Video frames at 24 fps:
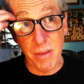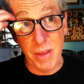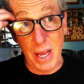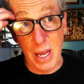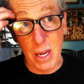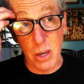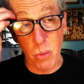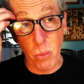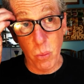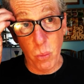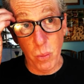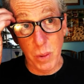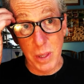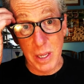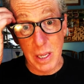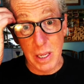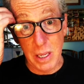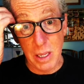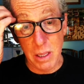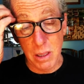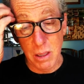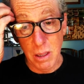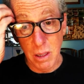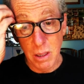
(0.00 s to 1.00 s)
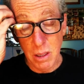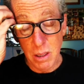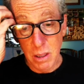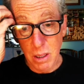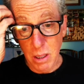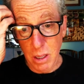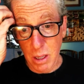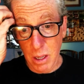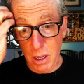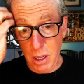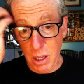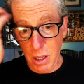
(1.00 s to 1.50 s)
that we
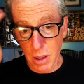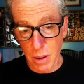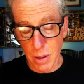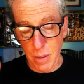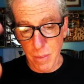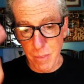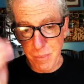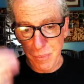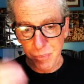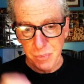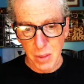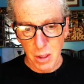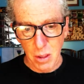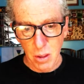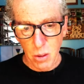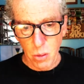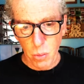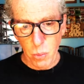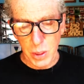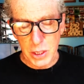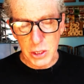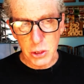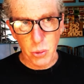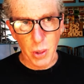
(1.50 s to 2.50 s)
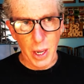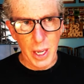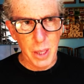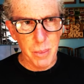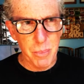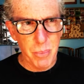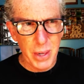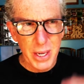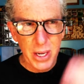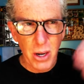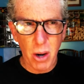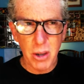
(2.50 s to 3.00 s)
try to
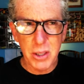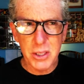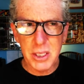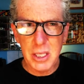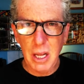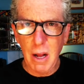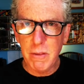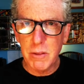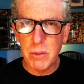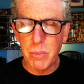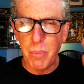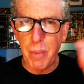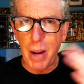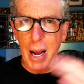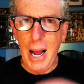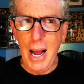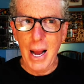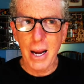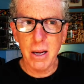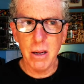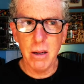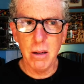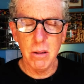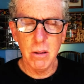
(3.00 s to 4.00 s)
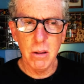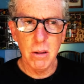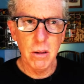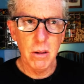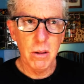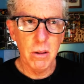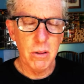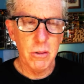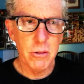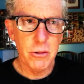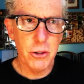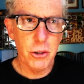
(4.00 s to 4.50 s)
bring ourselves back
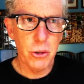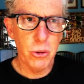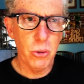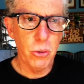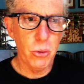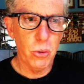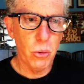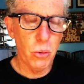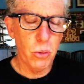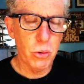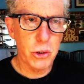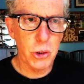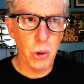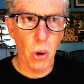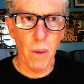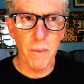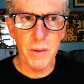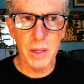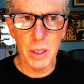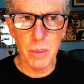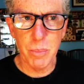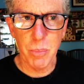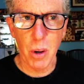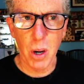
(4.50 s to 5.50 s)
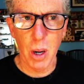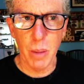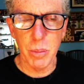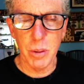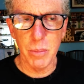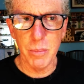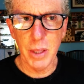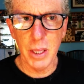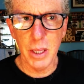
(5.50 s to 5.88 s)
to solving the problem.